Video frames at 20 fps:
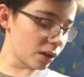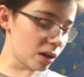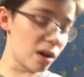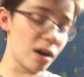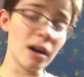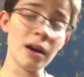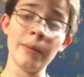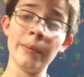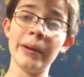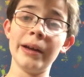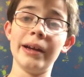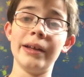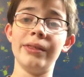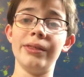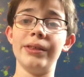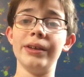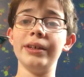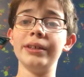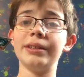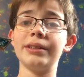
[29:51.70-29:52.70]

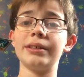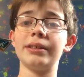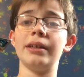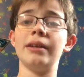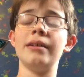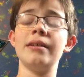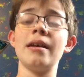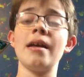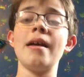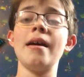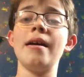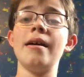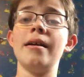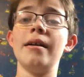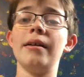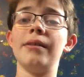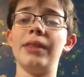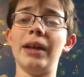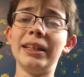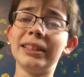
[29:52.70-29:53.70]
and
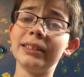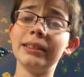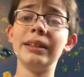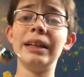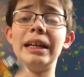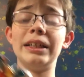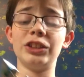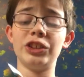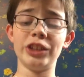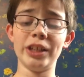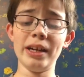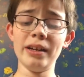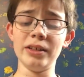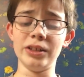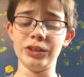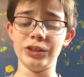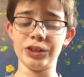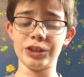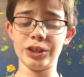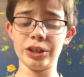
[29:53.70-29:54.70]
that's the last
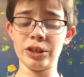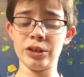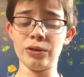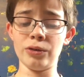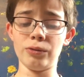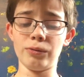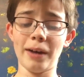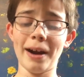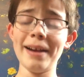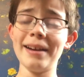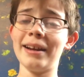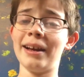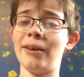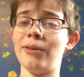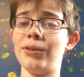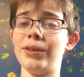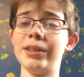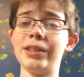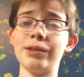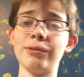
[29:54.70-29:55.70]
challenge. So right
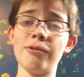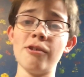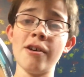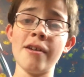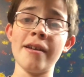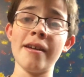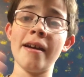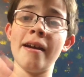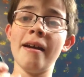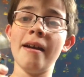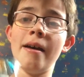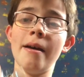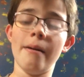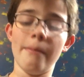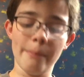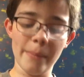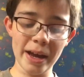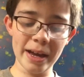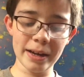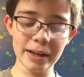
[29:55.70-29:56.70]
now, this one
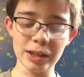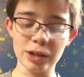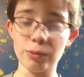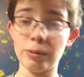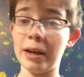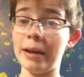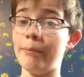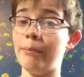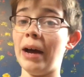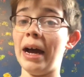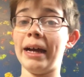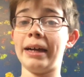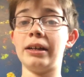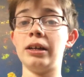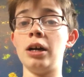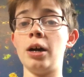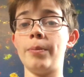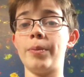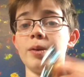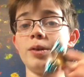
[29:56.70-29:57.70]
made its way back
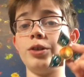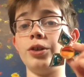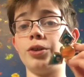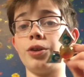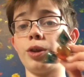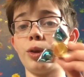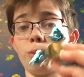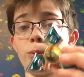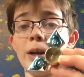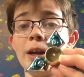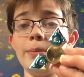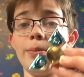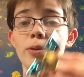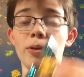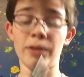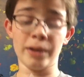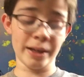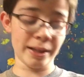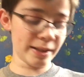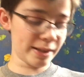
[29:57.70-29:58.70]
up to 3
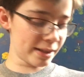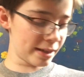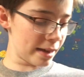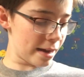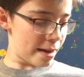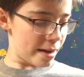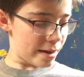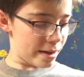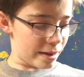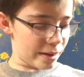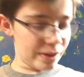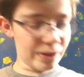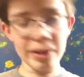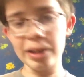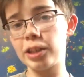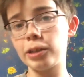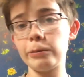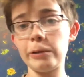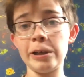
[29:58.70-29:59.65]
points. This